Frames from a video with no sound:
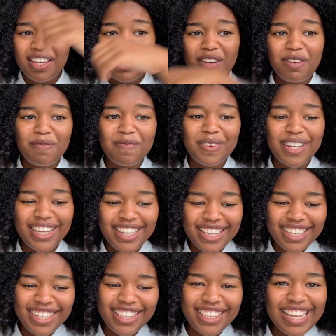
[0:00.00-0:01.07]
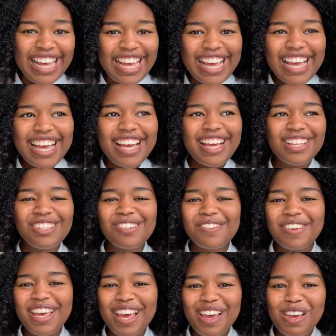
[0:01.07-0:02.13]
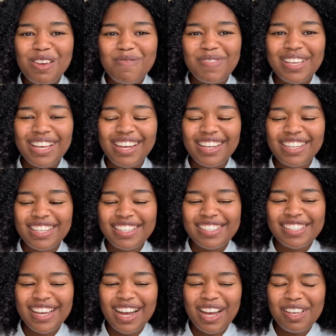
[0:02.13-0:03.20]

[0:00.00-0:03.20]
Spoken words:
But it's okay because